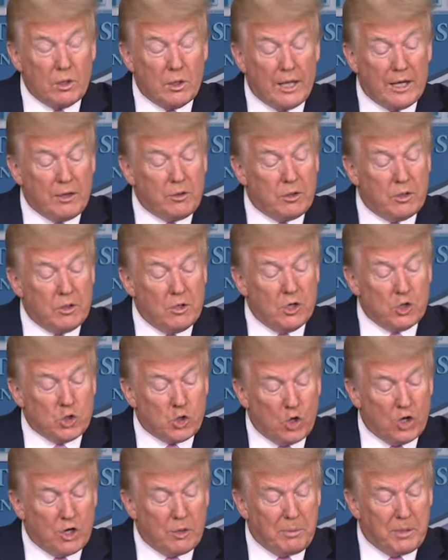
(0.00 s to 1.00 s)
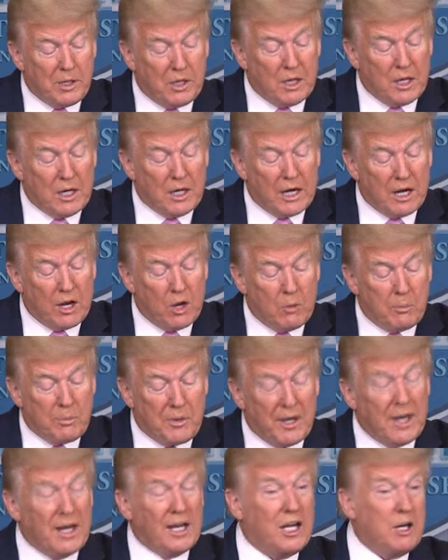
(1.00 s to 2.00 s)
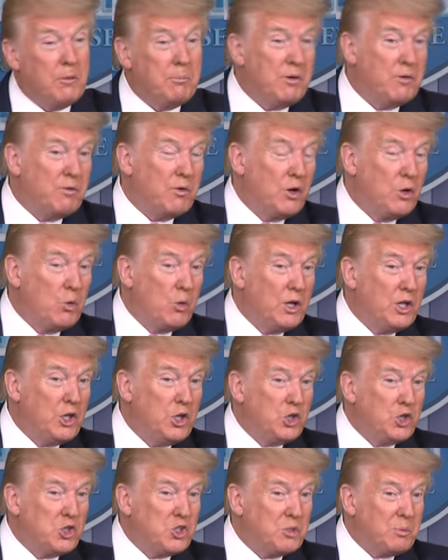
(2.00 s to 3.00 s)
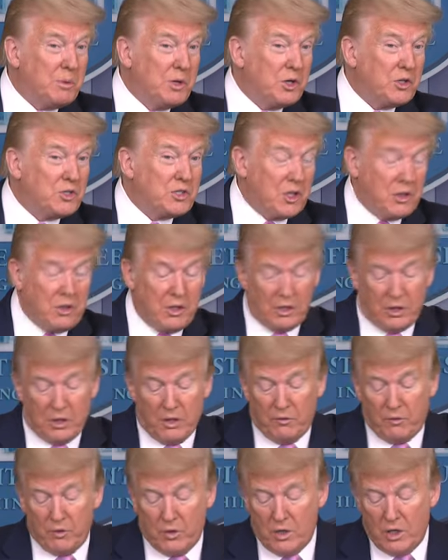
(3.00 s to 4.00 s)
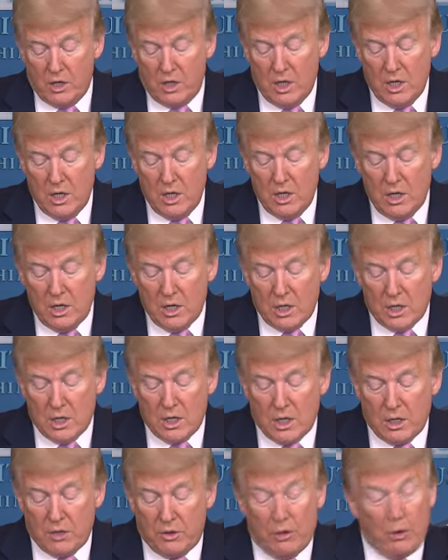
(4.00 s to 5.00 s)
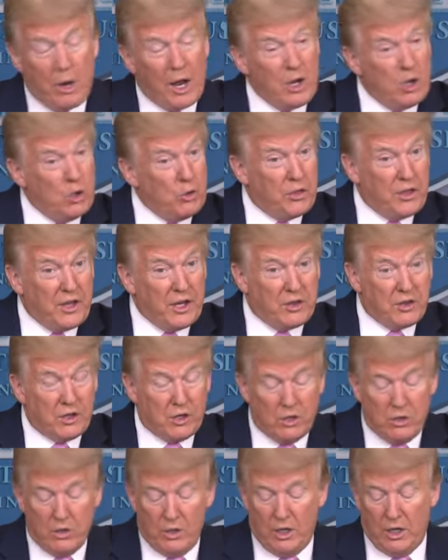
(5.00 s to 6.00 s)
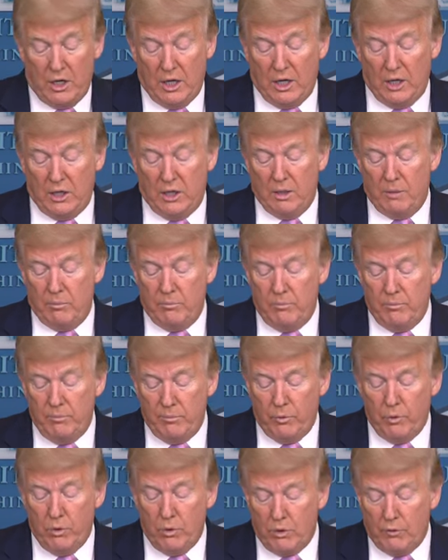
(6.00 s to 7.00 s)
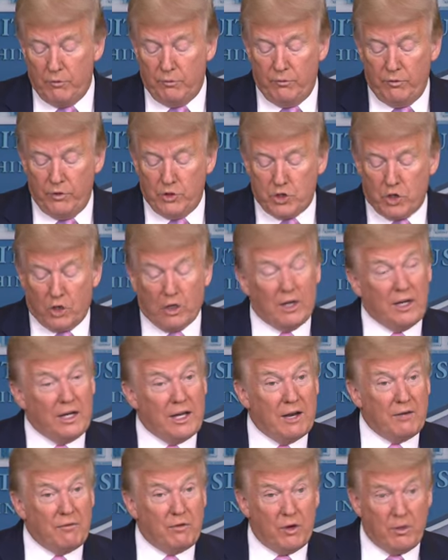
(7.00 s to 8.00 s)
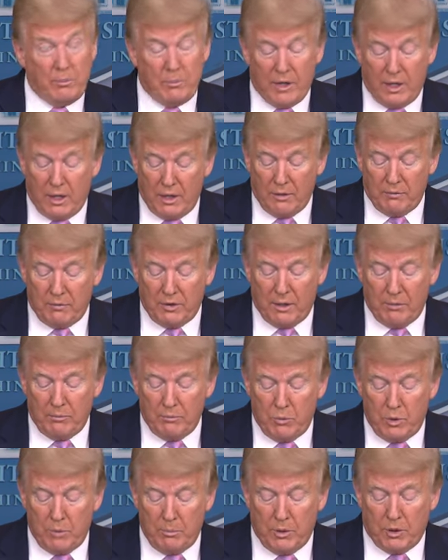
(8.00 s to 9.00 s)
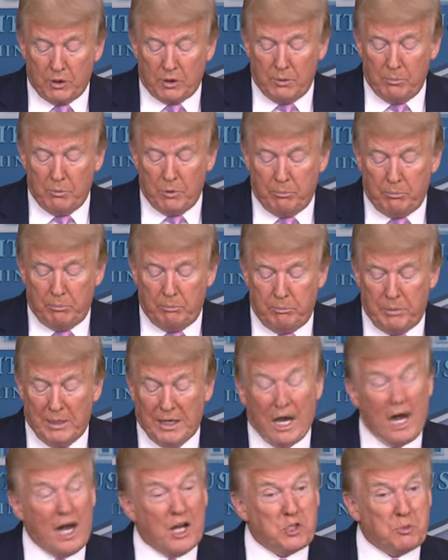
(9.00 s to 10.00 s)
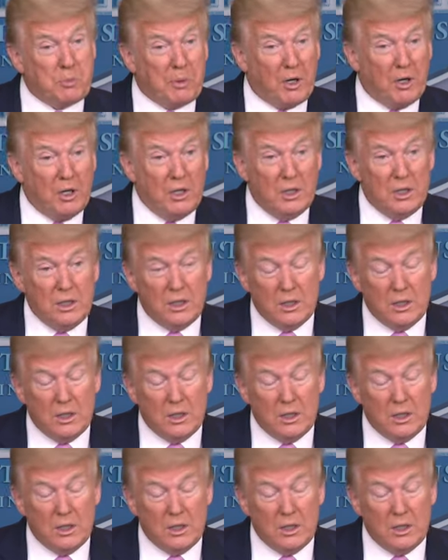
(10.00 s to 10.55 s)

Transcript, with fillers: that is going to be done, and I hope they're not going to be very well used because I think they've really, uh, they, I don't think they're going to need them, or certainly not very many of them. We built them a big hospital